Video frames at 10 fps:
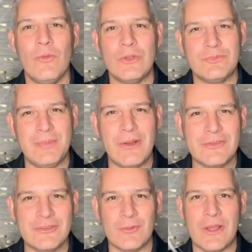which
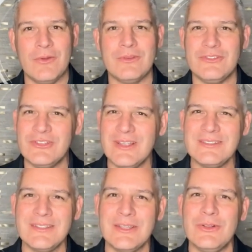bounced around
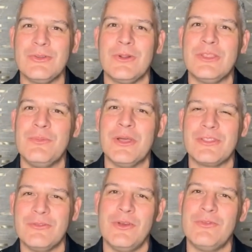just a little during the
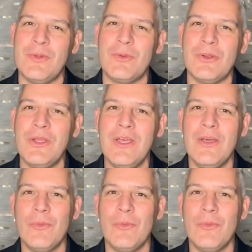month of November